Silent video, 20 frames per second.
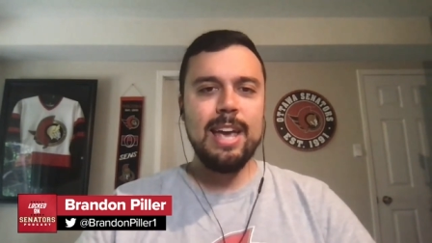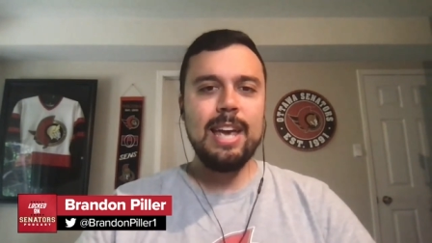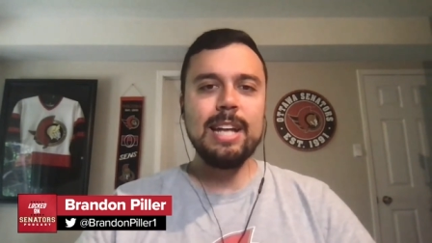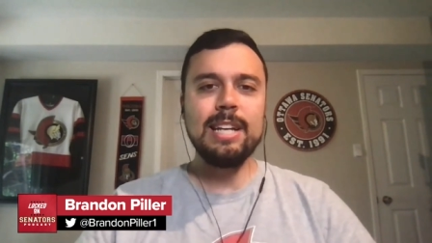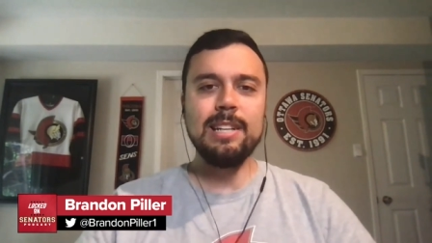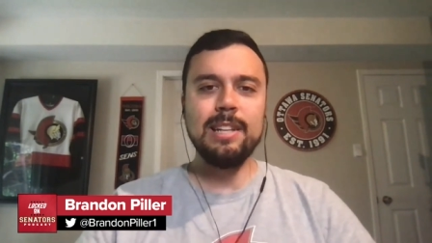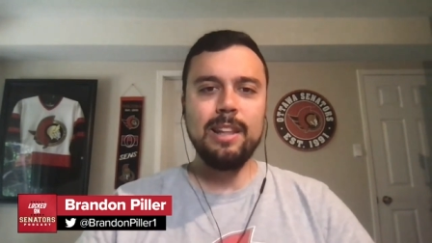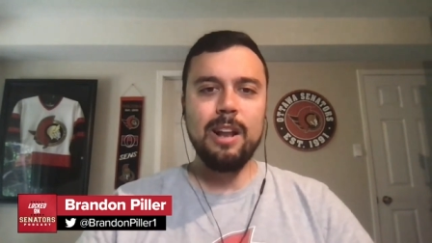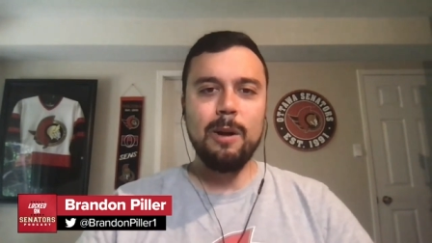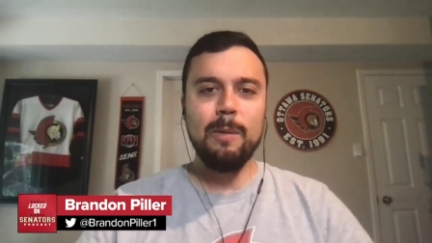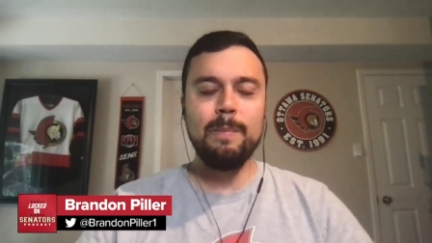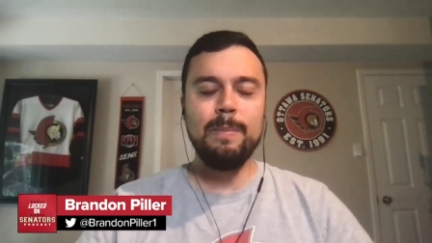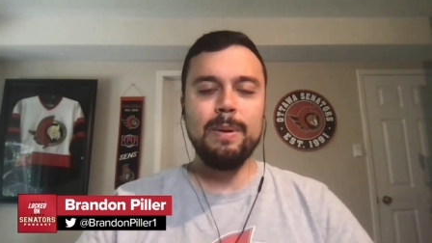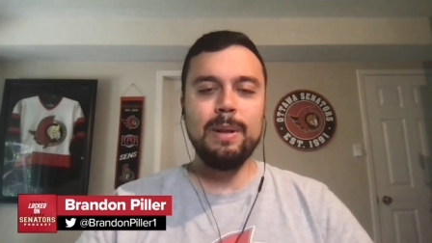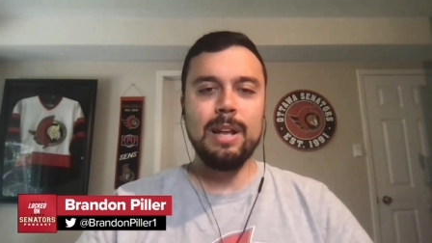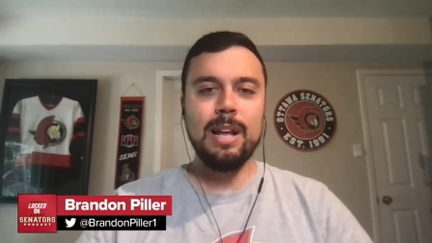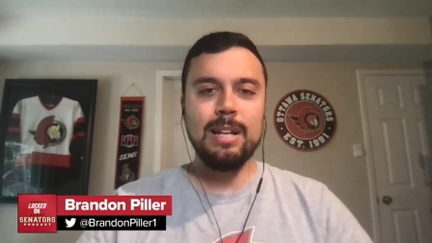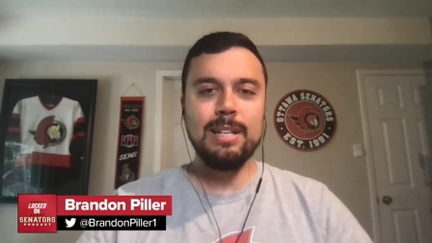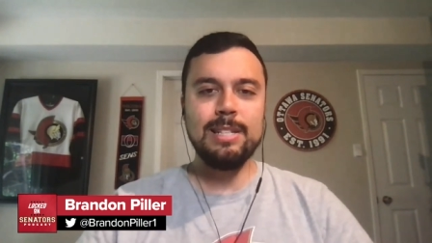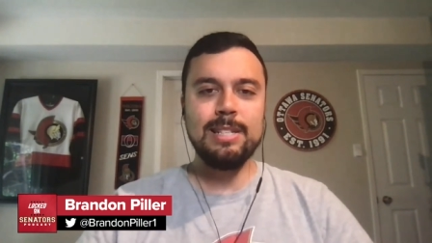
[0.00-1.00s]
you get to little
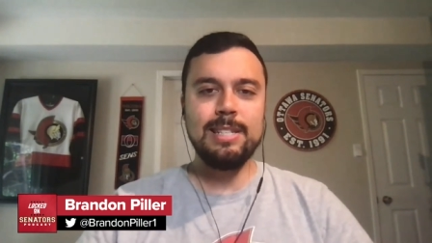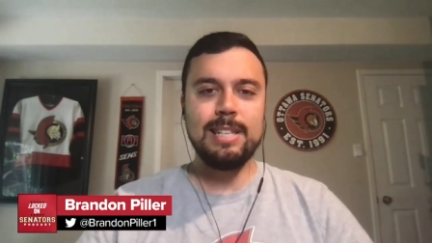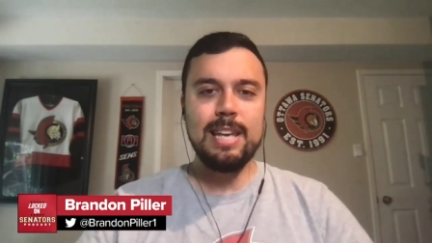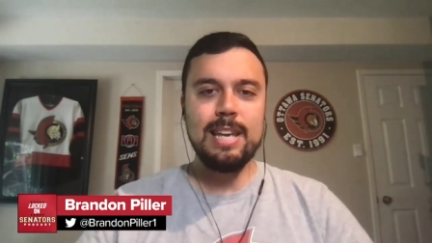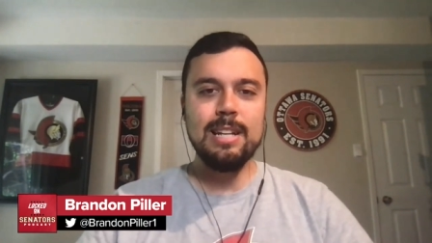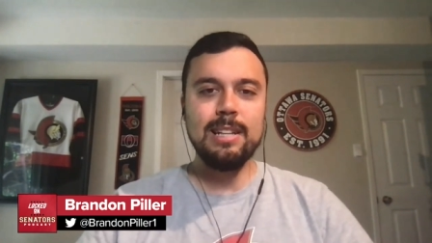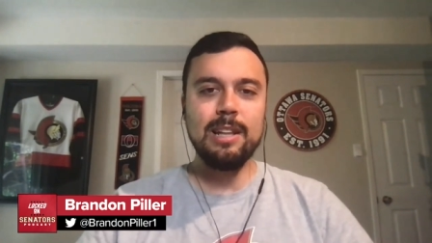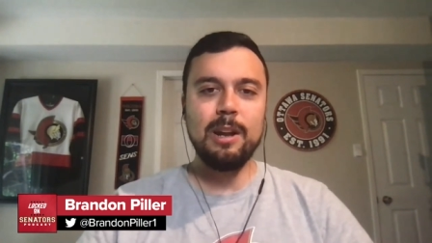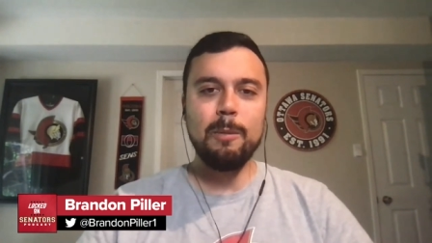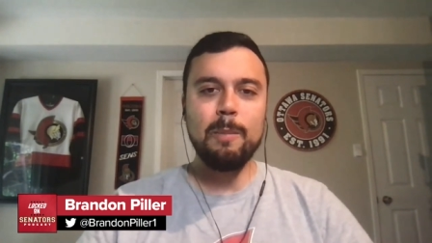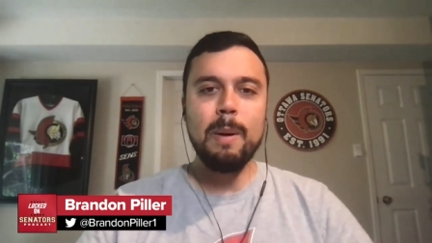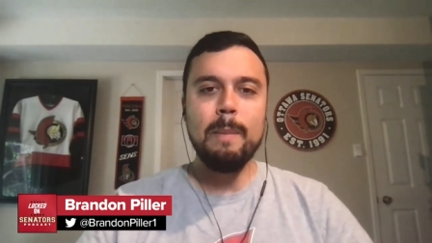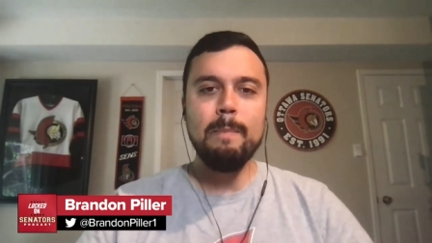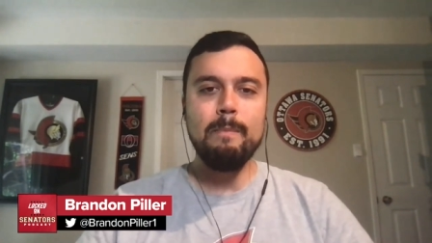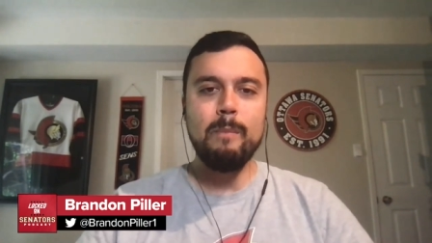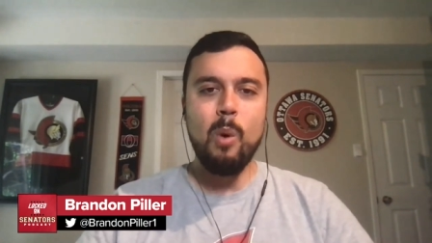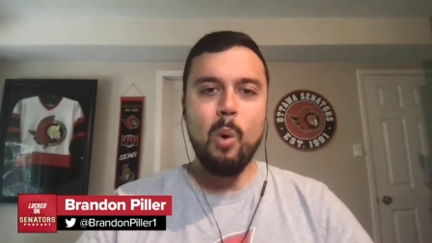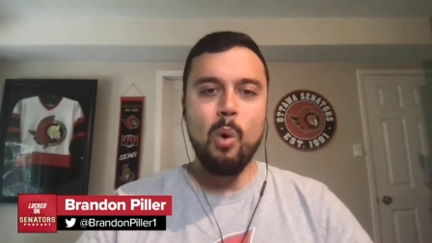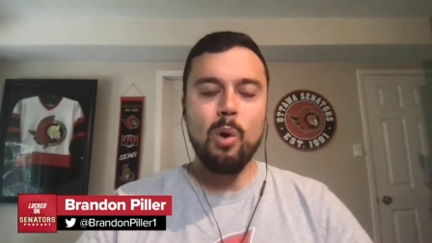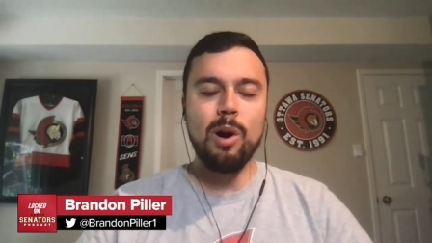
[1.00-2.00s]
bit, uh, see a little bit
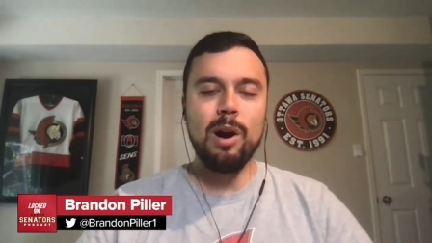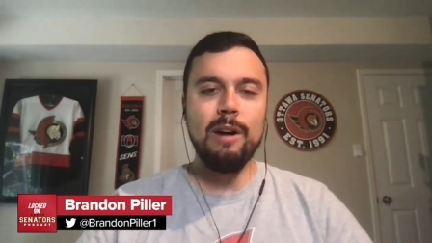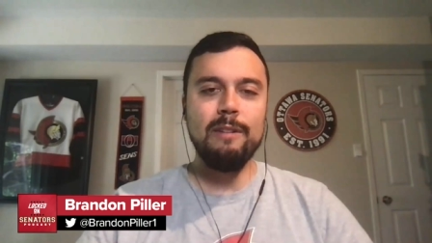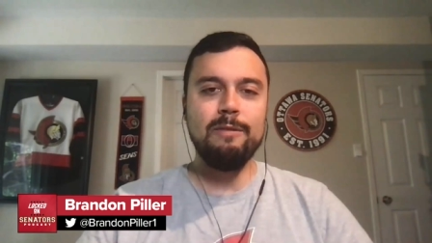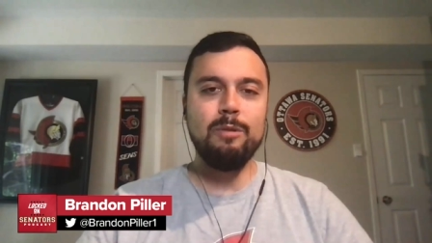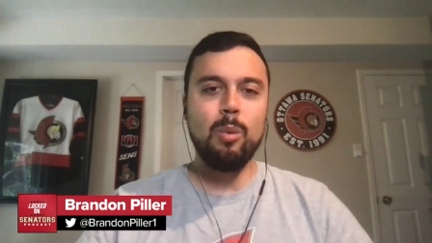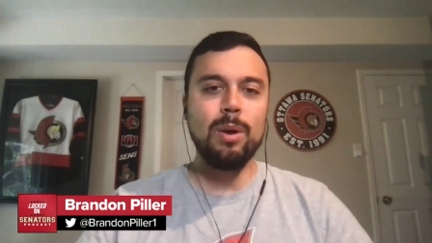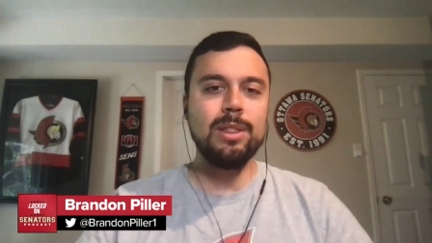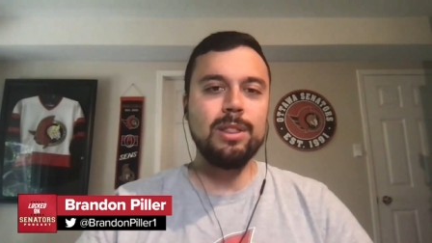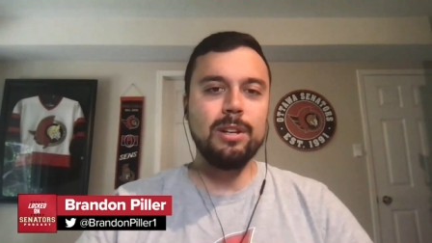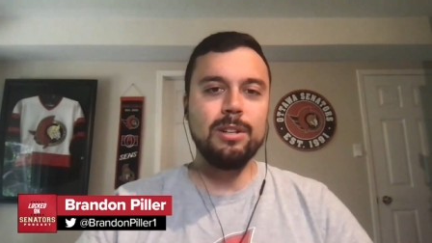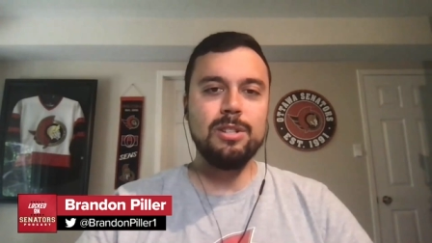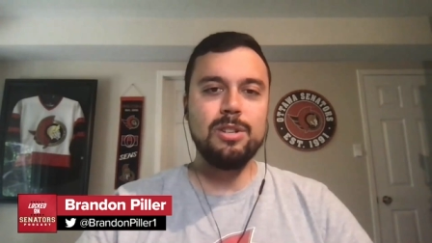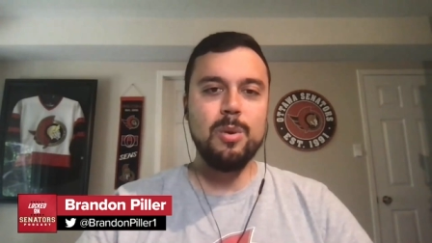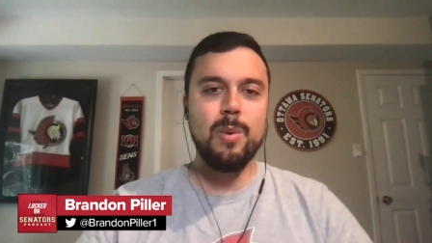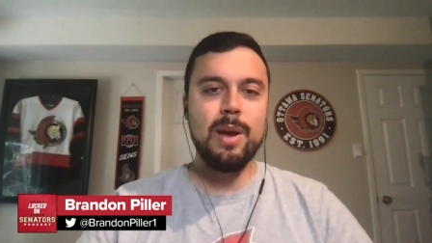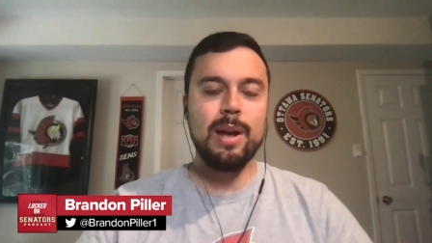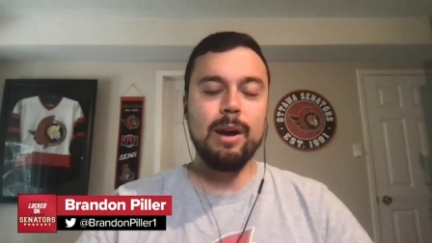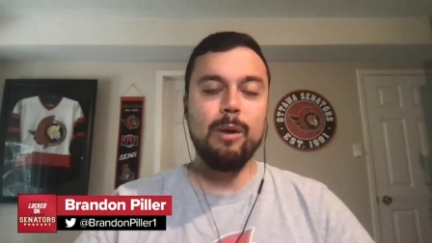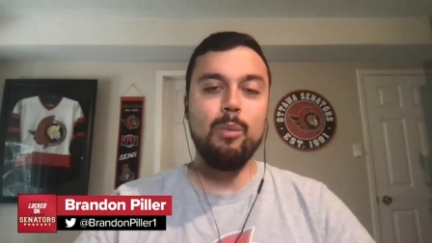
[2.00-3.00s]
more of what they're
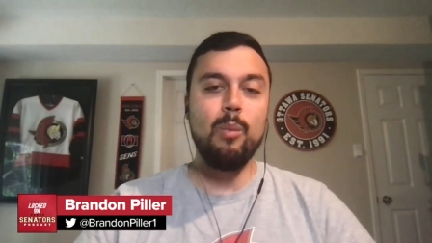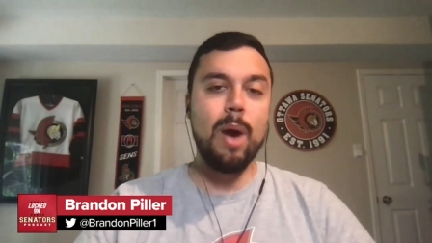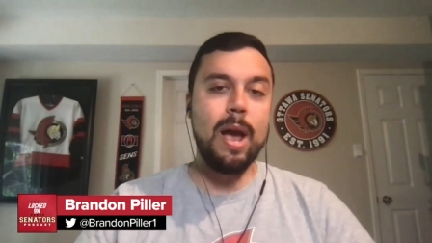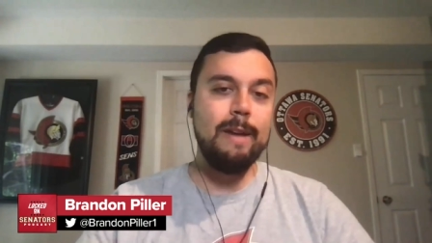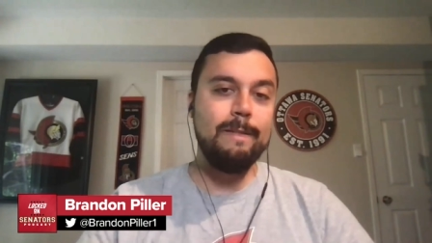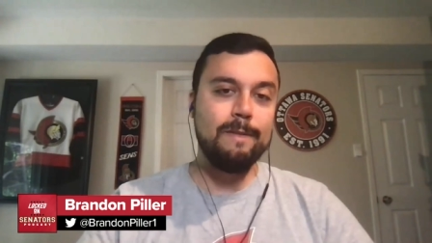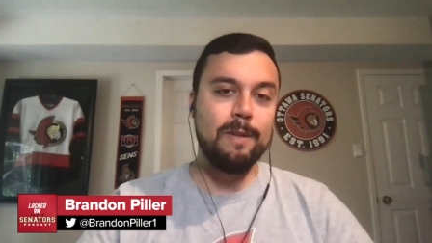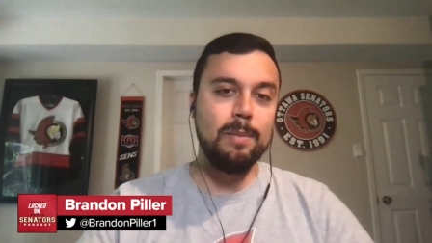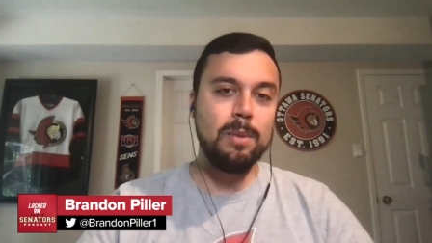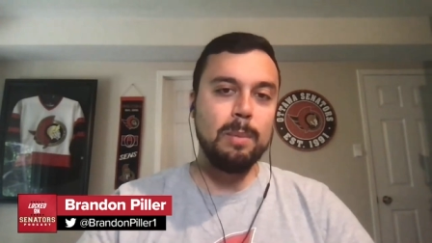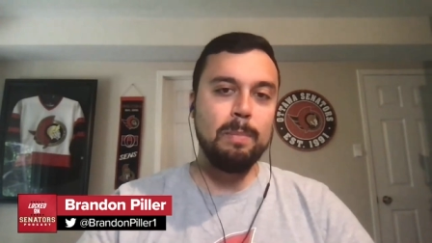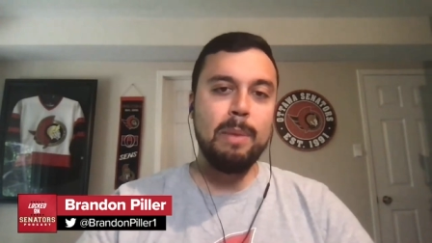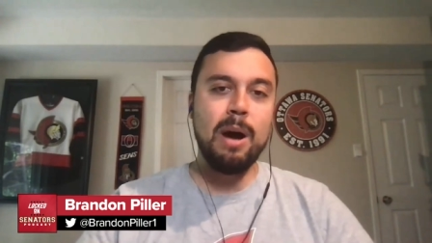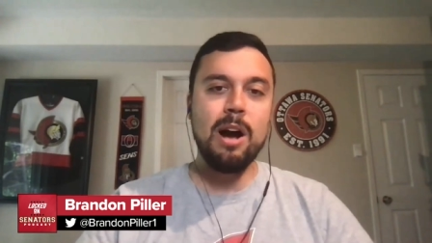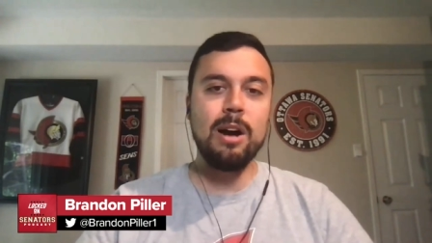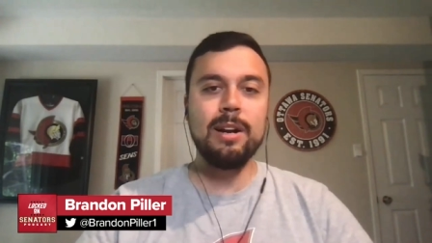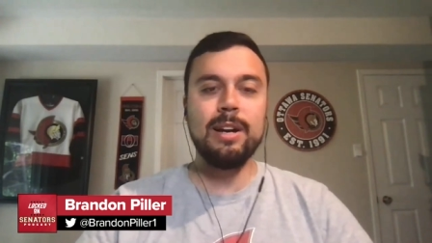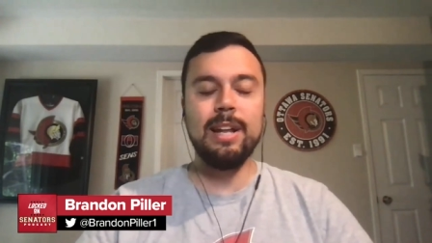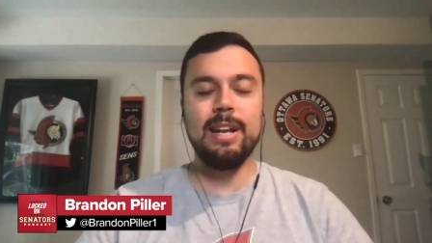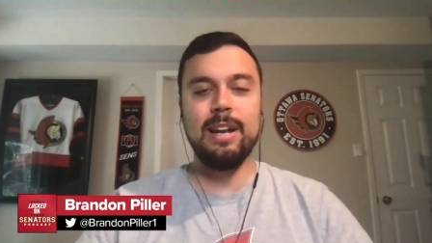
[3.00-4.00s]
doing away from the
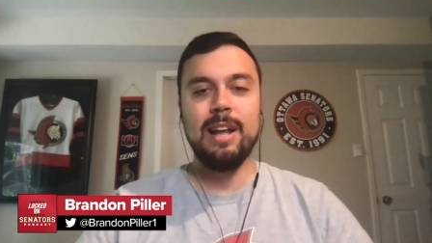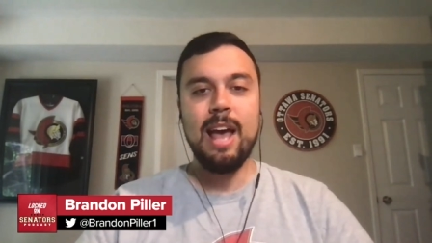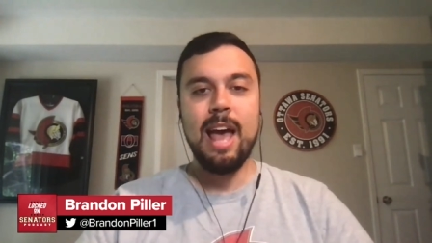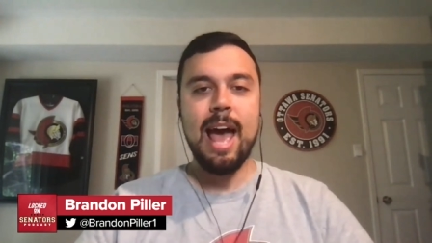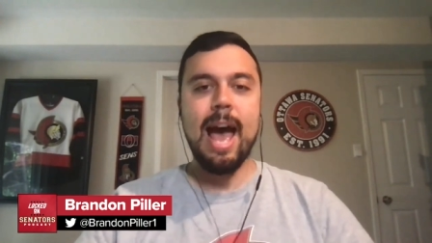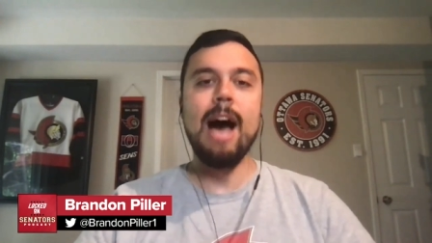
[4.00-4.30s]
puck and